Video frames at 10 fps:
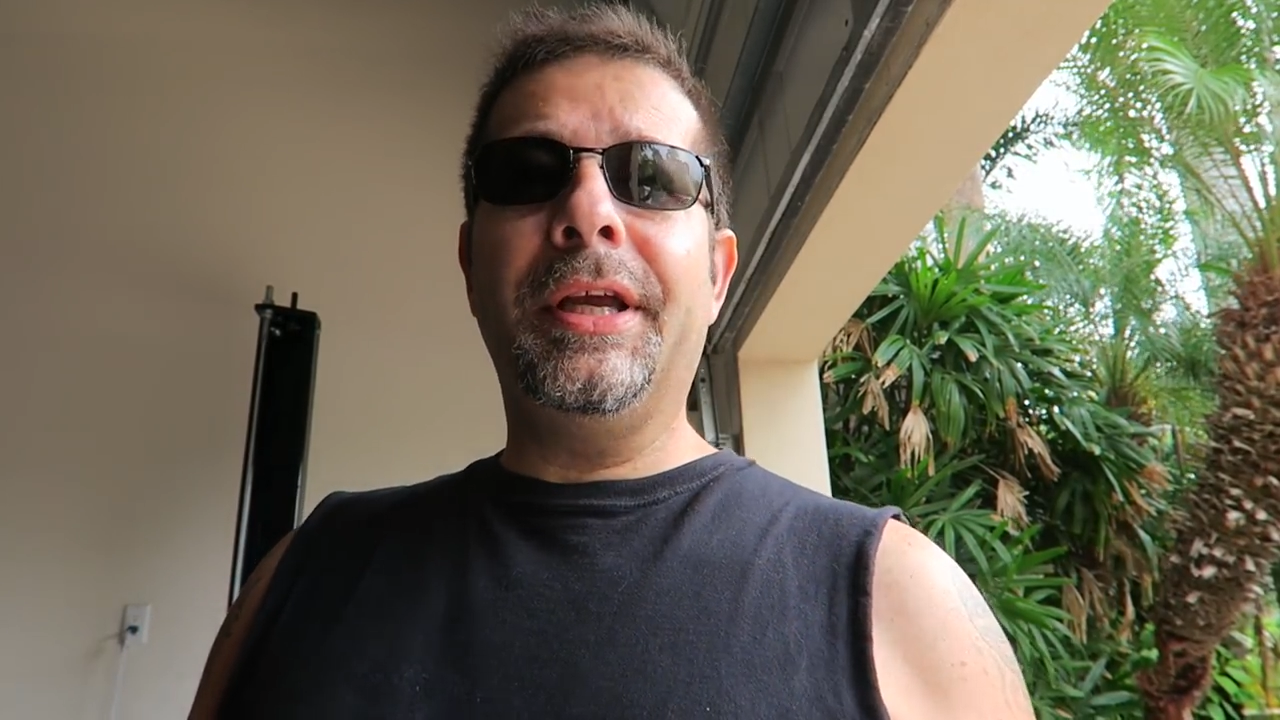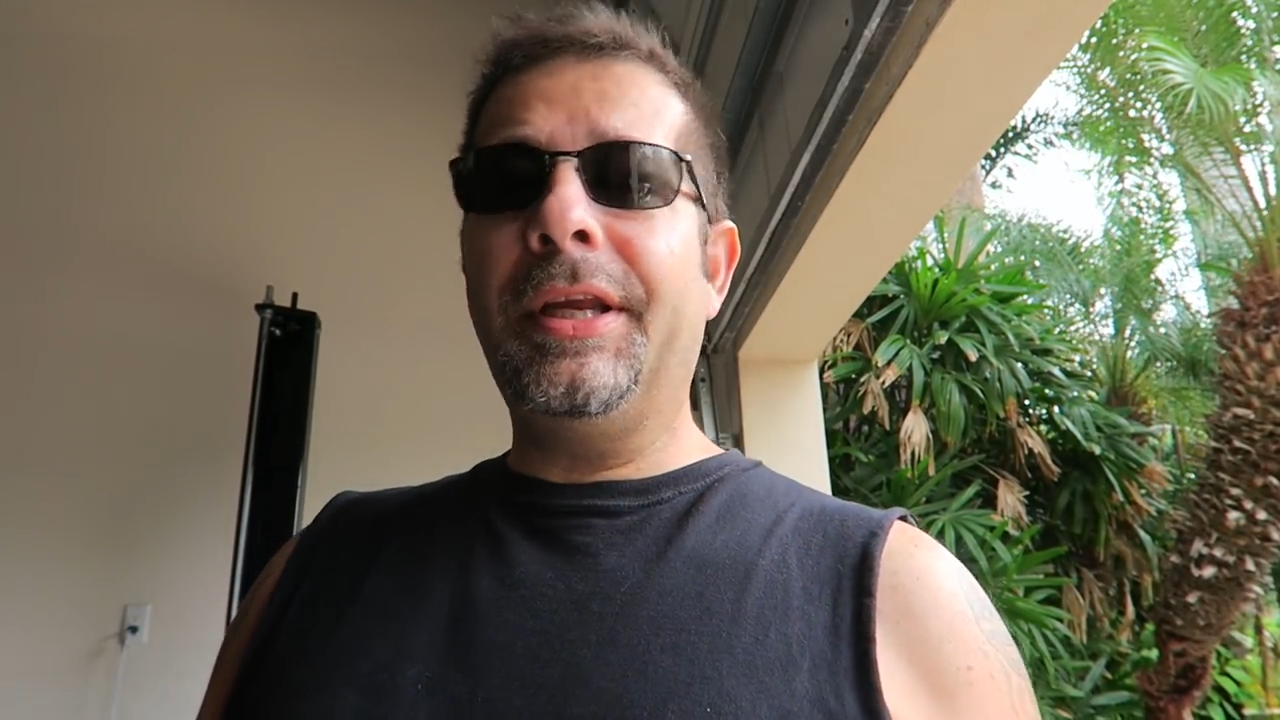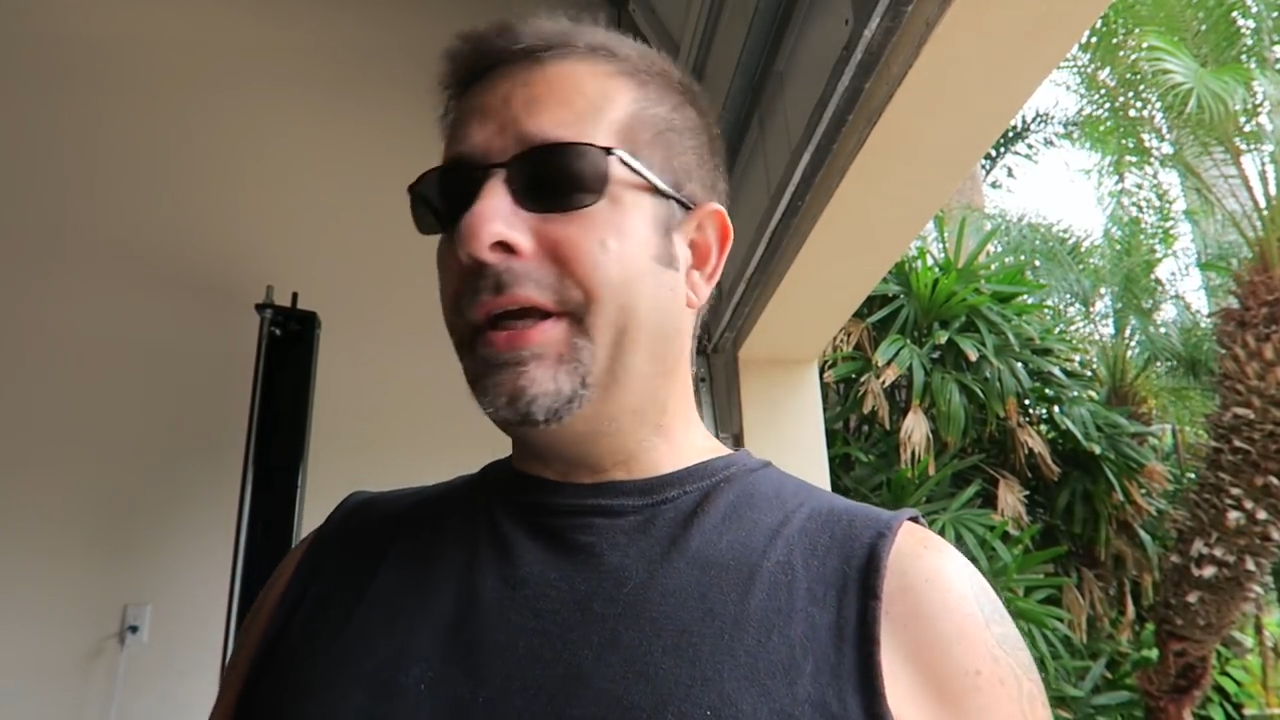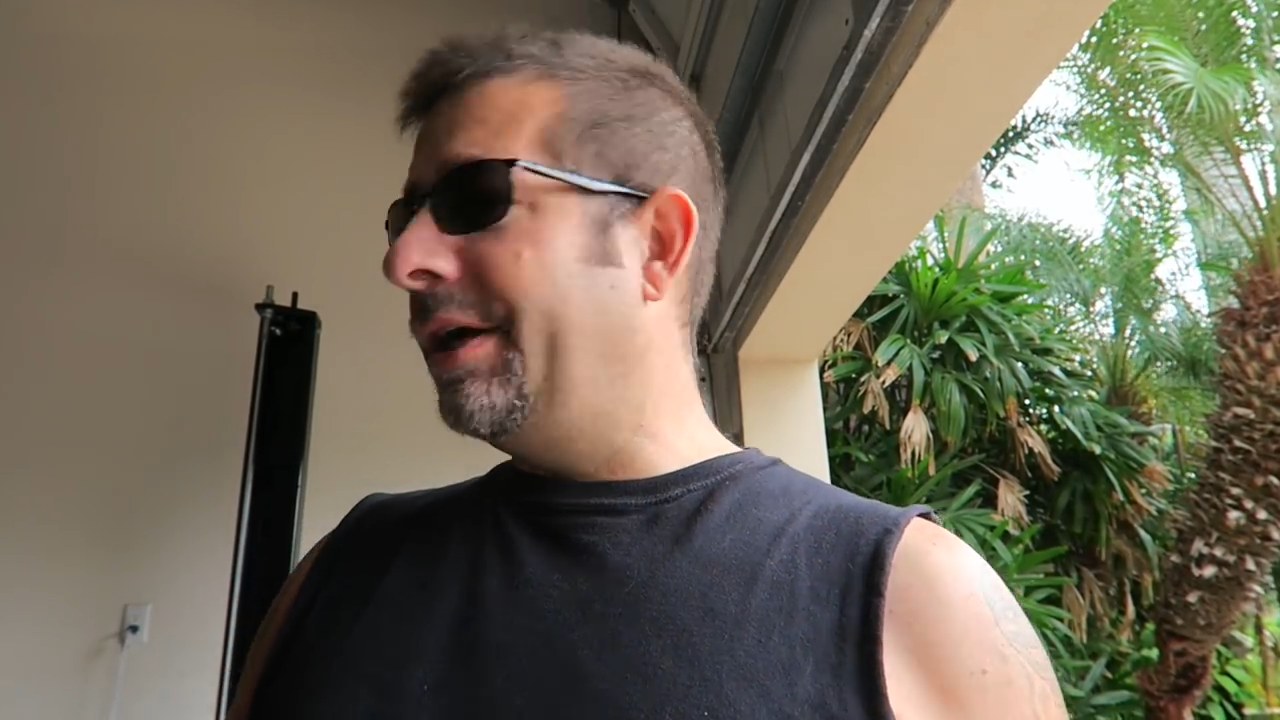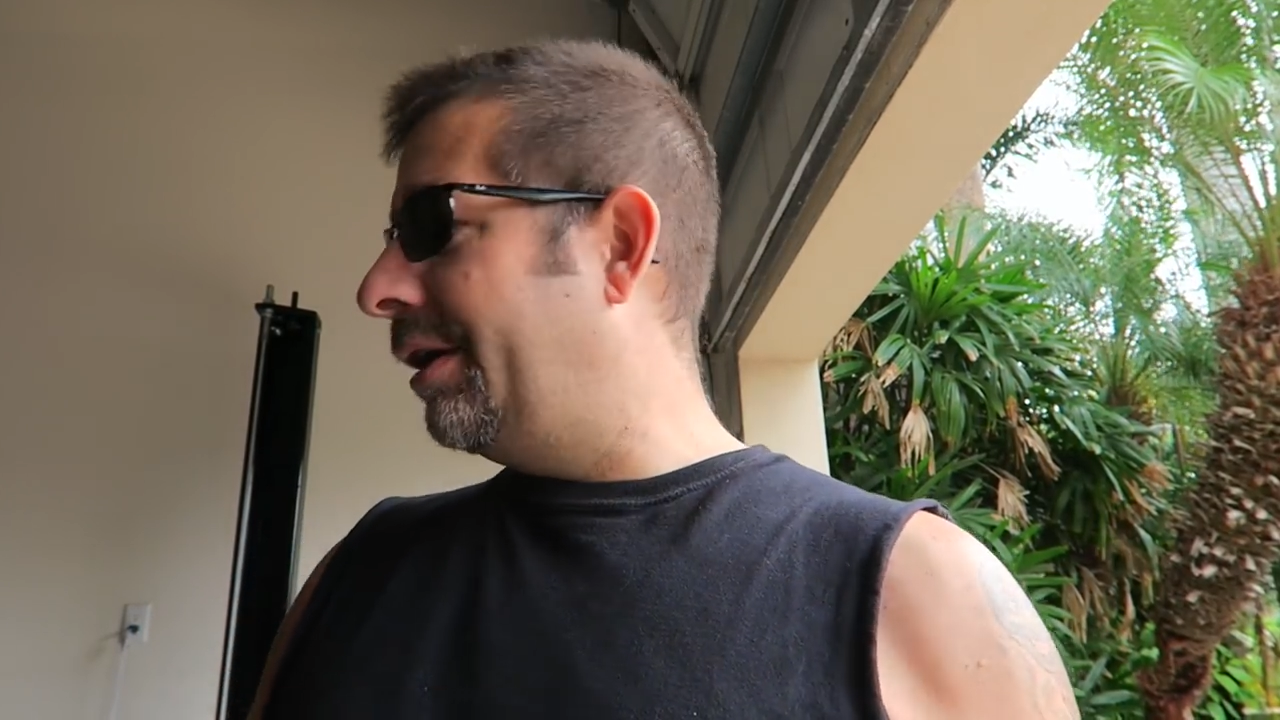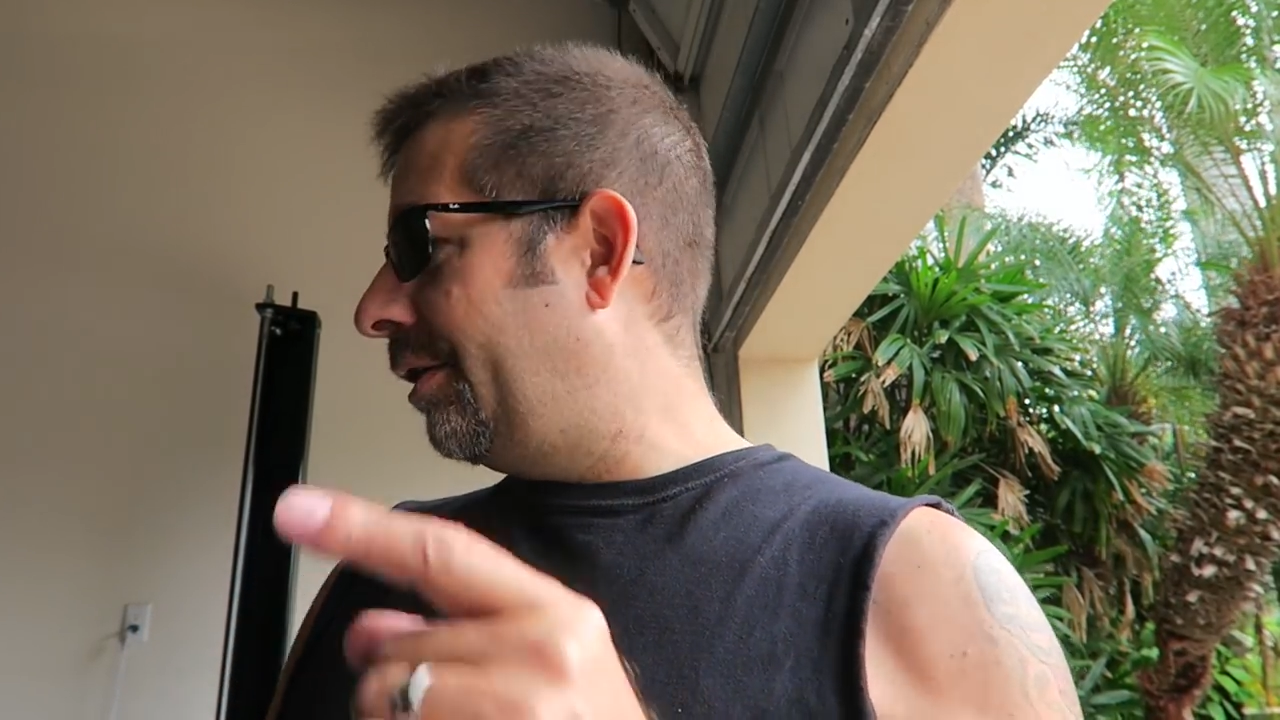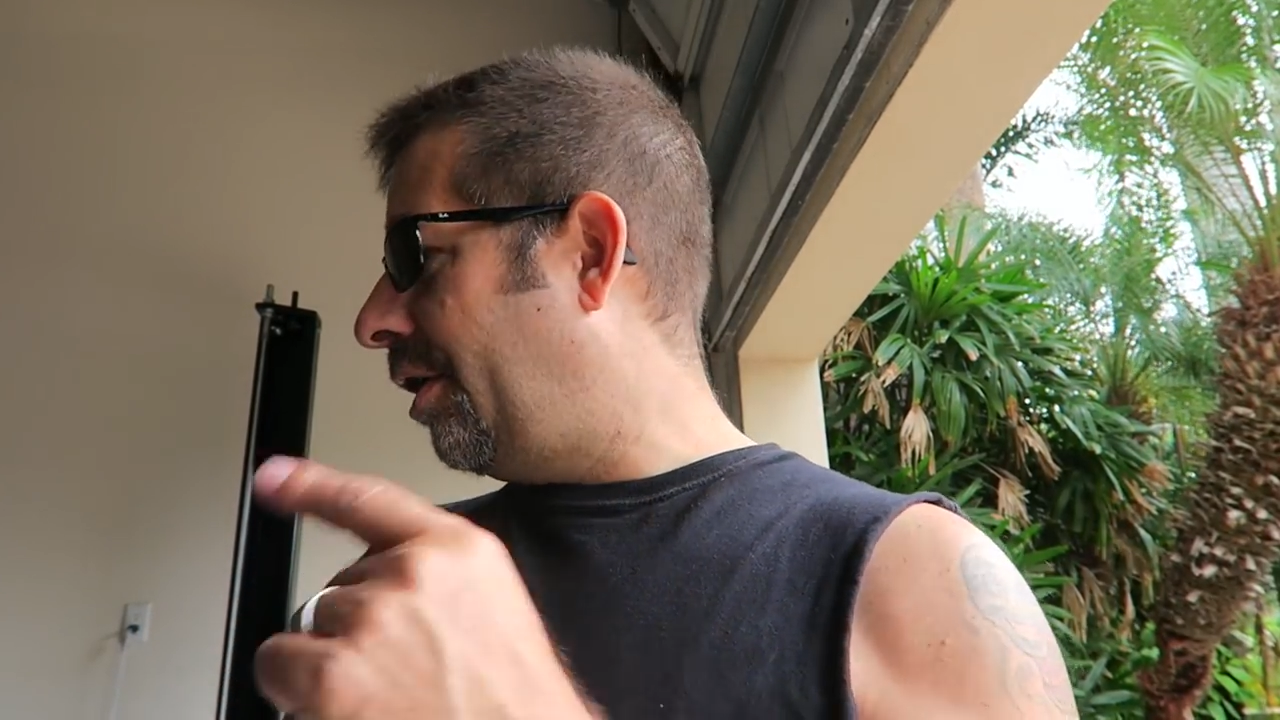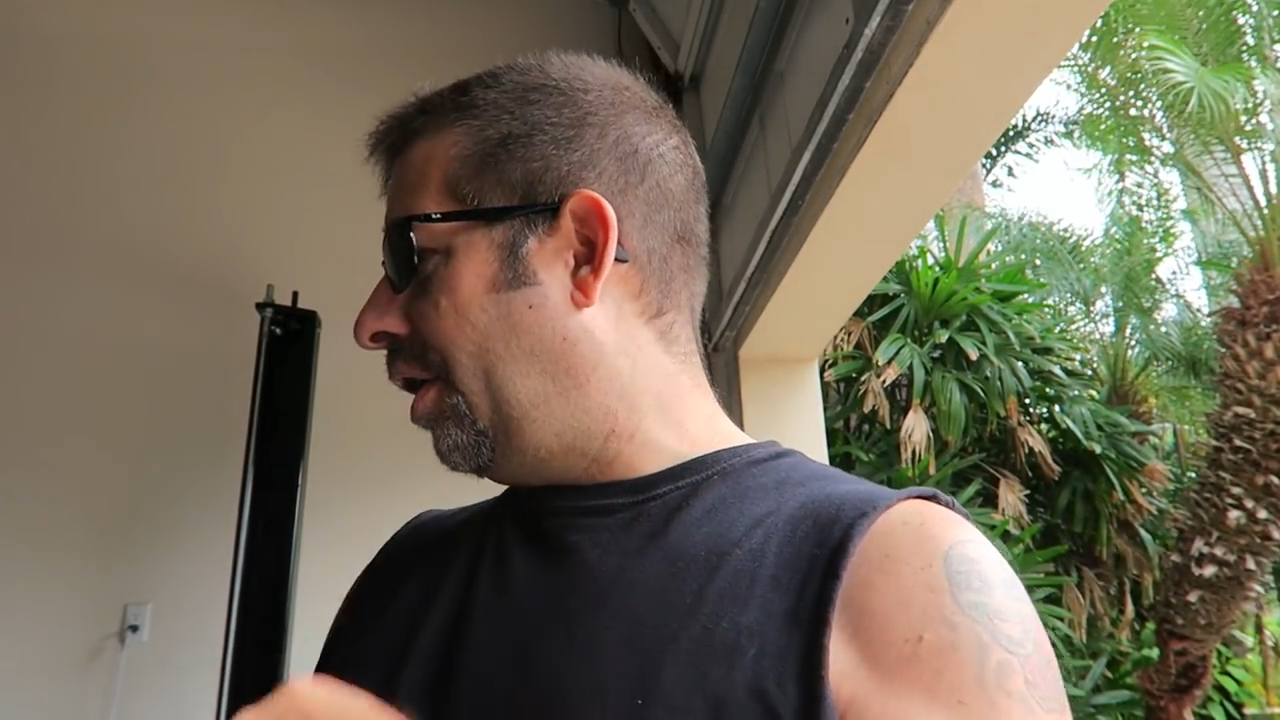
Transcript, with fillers: in here